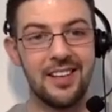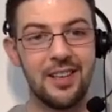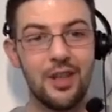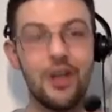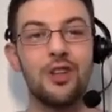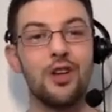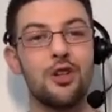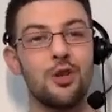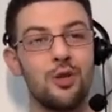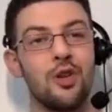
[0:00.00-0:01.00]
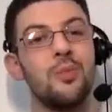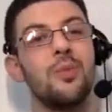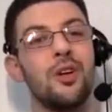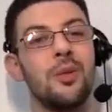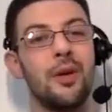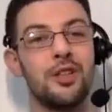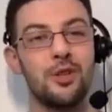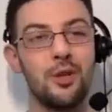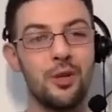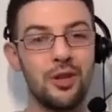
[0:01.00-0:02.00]
You look at their showroom on the Boucher
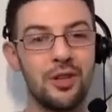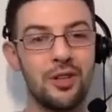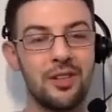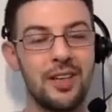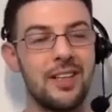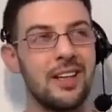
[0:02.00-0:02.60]
Road, right?